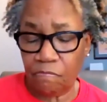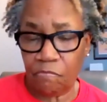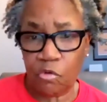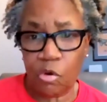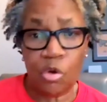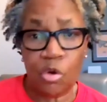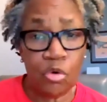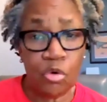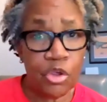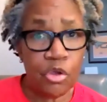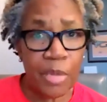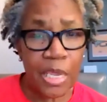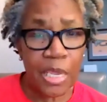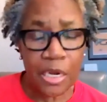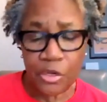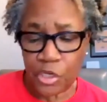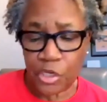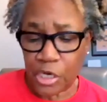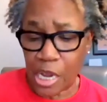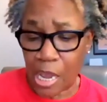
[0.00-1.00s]
Well, who are you
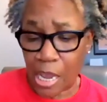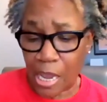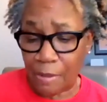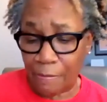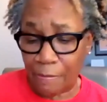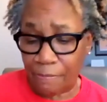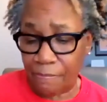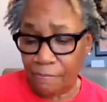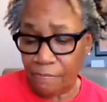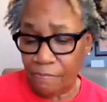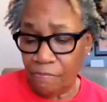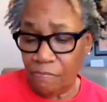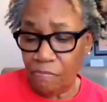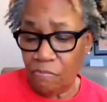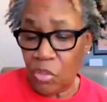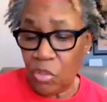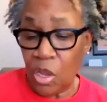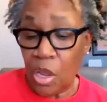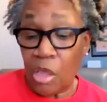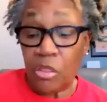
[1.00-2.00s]
meeting today?
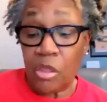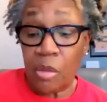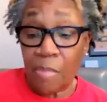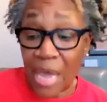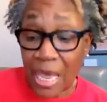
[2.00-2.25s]
The